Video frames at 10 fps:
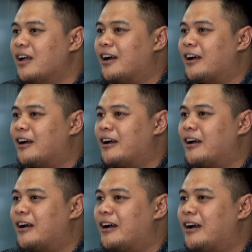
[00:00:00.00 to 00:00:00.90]

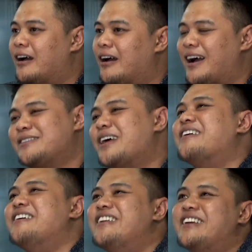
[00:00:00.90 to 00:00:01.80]
I start
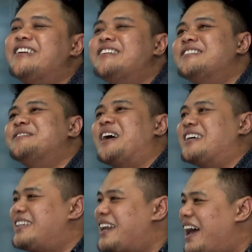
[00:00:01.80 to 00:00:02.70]
reading. I
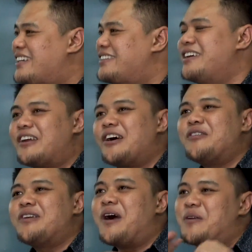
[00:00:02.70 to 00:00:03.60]
start asking
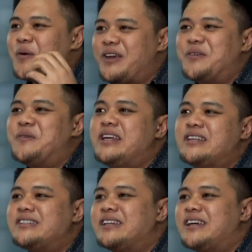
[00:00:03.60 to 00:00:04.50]
around, how do I do
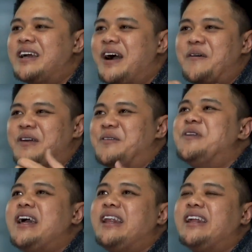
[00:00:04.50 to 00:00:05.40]
this? How I do
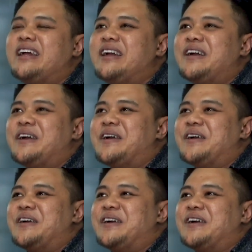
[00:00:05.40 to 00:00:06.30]
that?
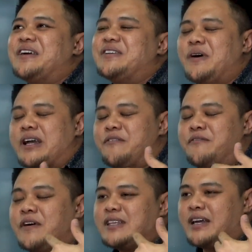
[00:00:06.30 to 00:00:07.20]
So I
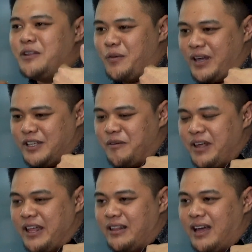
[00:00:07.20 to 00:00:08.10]
need to accept that.